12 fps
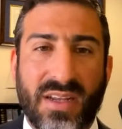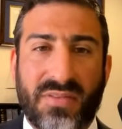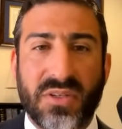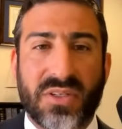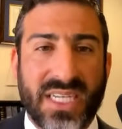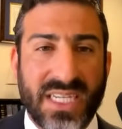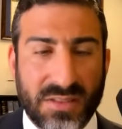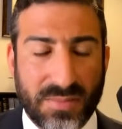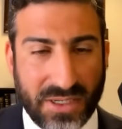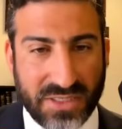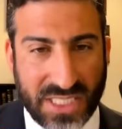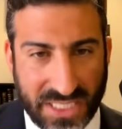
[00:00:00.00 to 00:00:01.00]
if you care
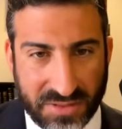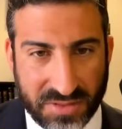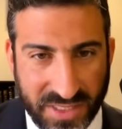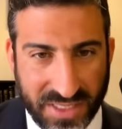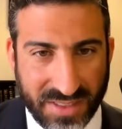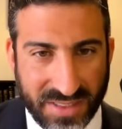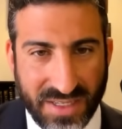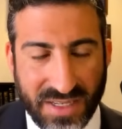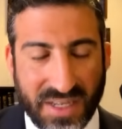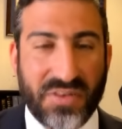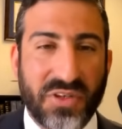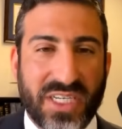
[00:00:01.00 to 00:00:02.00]
about Karen Read,
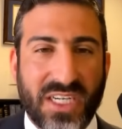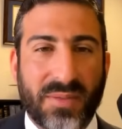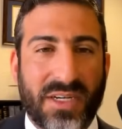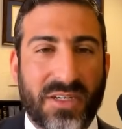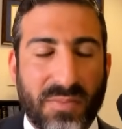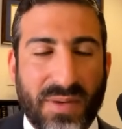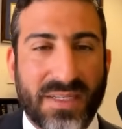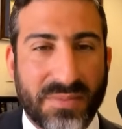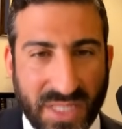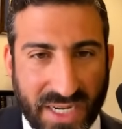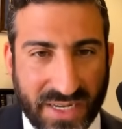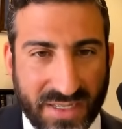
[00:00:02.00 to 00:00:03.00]
if you care about her
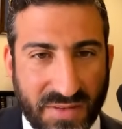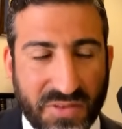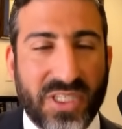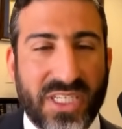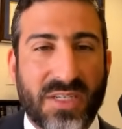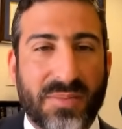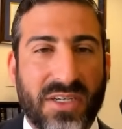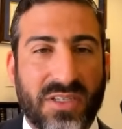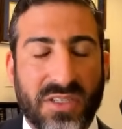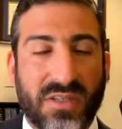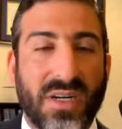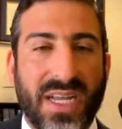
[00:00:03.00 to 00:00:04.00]
bottom line, if you care about
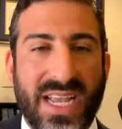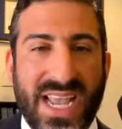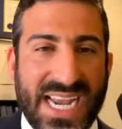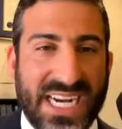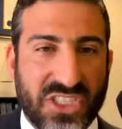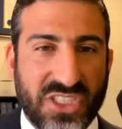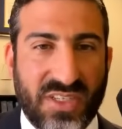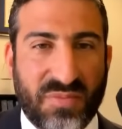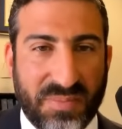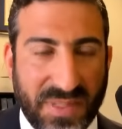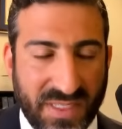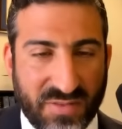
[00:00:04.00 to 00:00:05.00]
her actually
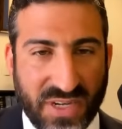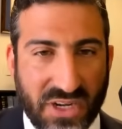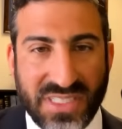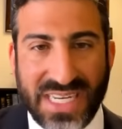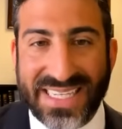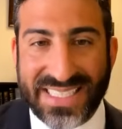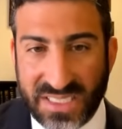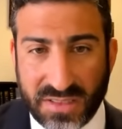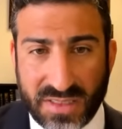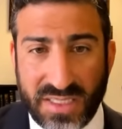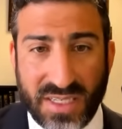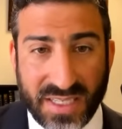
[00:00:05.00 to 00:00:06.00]
being found not
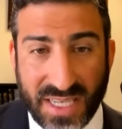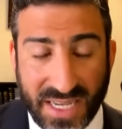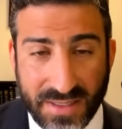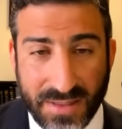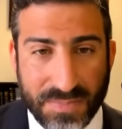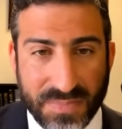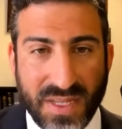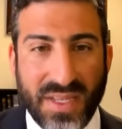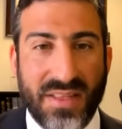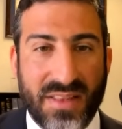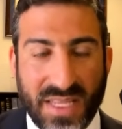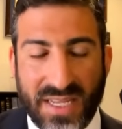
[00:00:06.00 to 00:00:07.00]
guilty again,
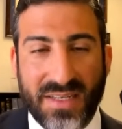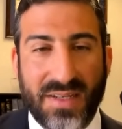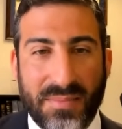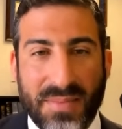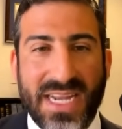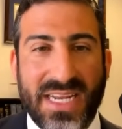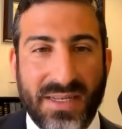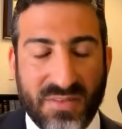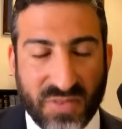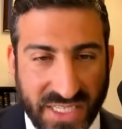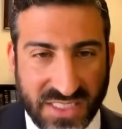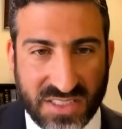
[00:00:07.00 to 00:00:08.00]
then my
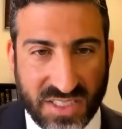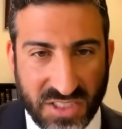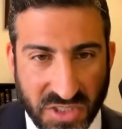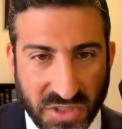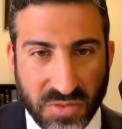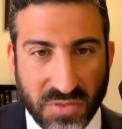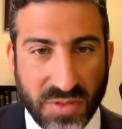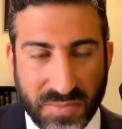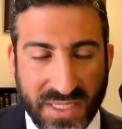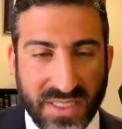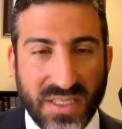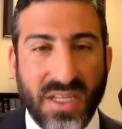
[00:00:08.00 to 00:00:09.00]
advice to you would
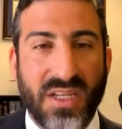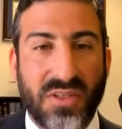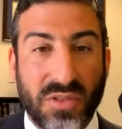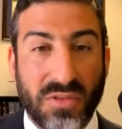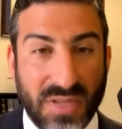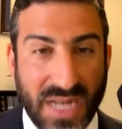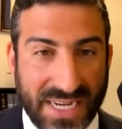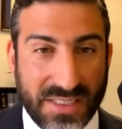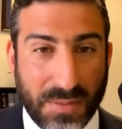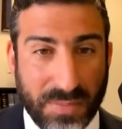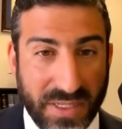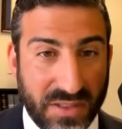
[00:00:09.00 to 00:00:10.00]
be do
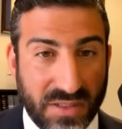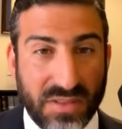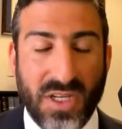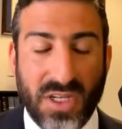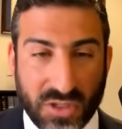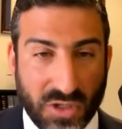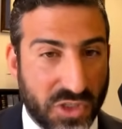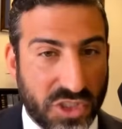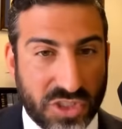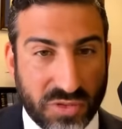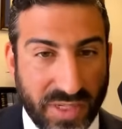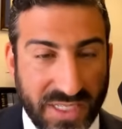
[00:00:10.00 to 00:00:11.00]
not appeal. Go
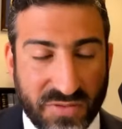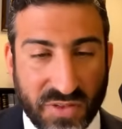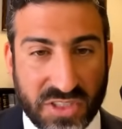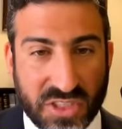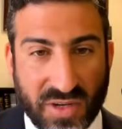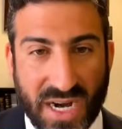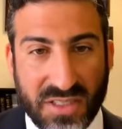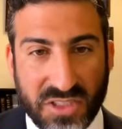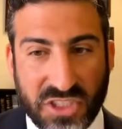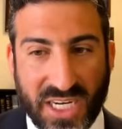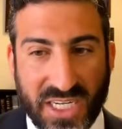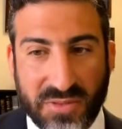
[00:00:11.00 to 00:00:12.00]
straight for the trial
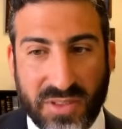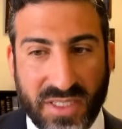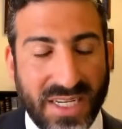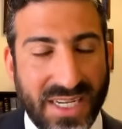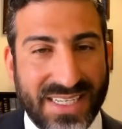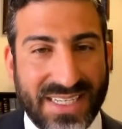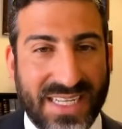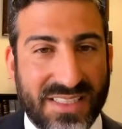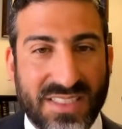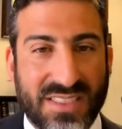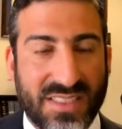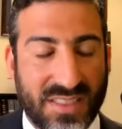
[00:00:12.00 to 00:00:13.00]
in January. Get
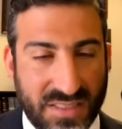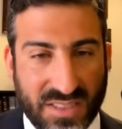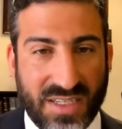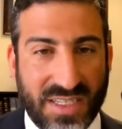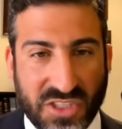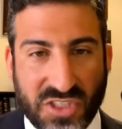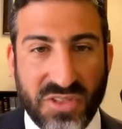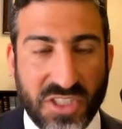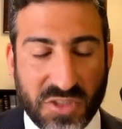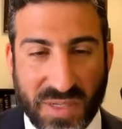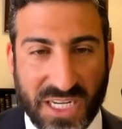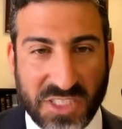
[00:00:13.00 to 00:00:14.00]
this done as soon
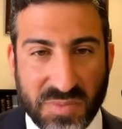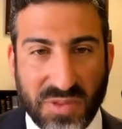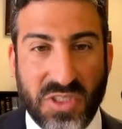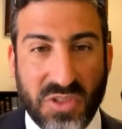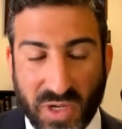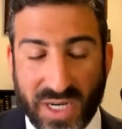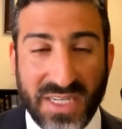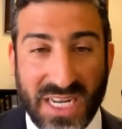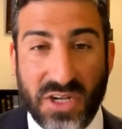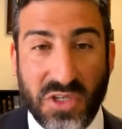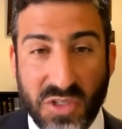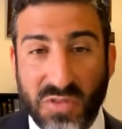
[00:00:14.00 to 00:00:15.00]
as possible. Right
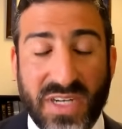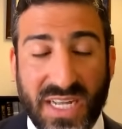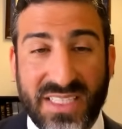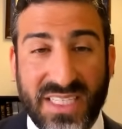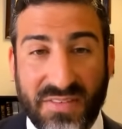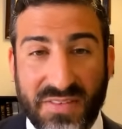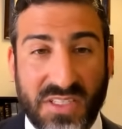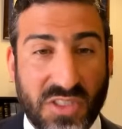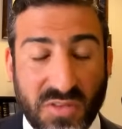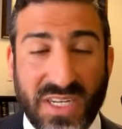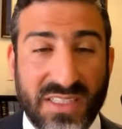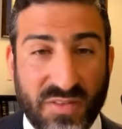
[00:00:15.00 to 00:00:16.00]
now, you've got the evidence.
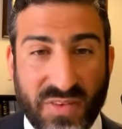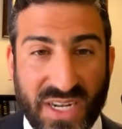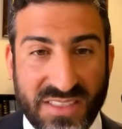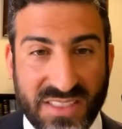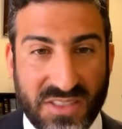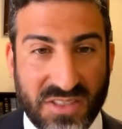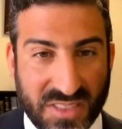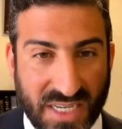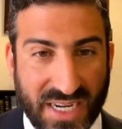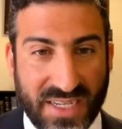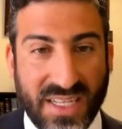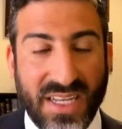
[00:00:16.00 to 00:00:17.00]
You've got the facts on your
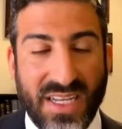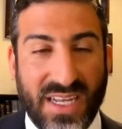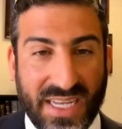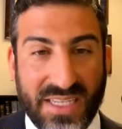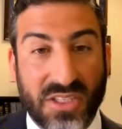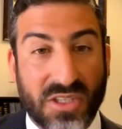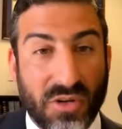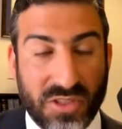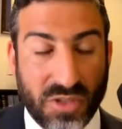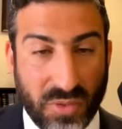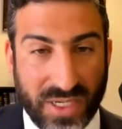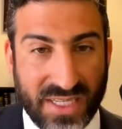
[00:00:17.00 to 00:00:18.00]
side, and you're going
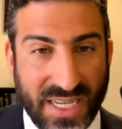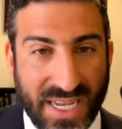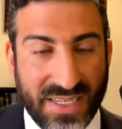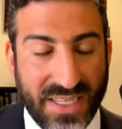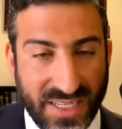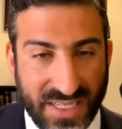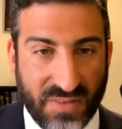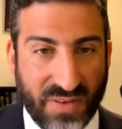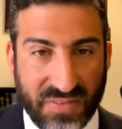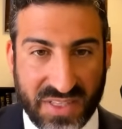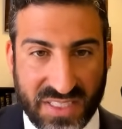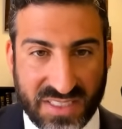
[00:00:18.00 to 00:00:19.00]
to win again if
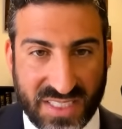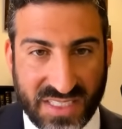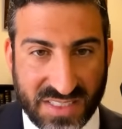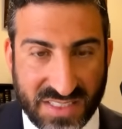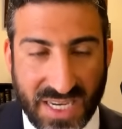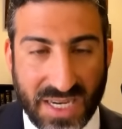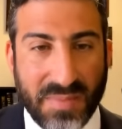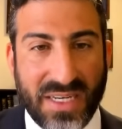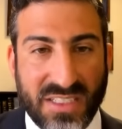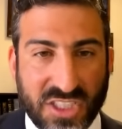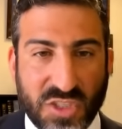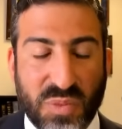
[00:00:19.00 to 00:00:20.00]
everything stays the same,
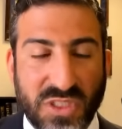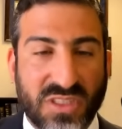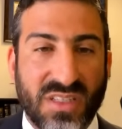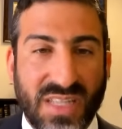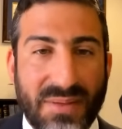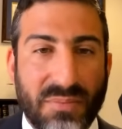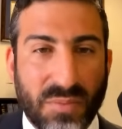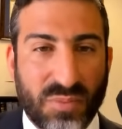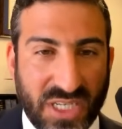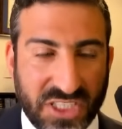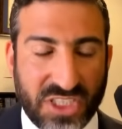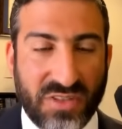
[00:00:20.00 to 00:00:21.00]
and it just puts a lot more
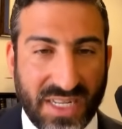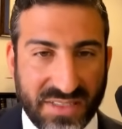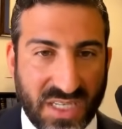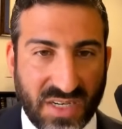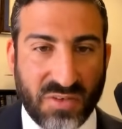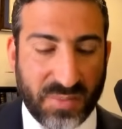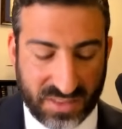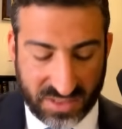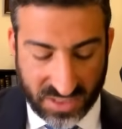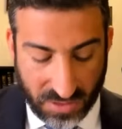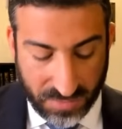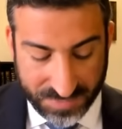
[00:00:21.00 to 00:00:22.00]
pressure on the government.
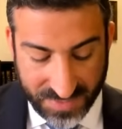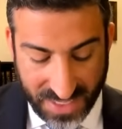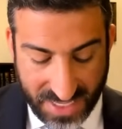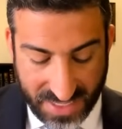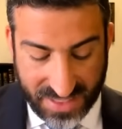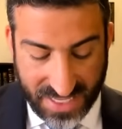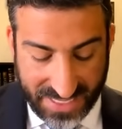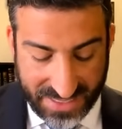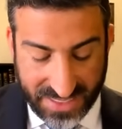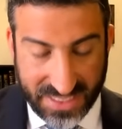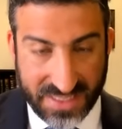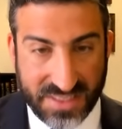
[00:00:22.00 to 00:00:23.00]
So that
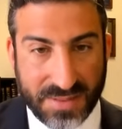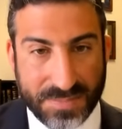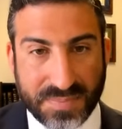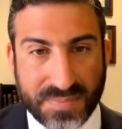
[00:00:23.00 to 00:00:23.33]
is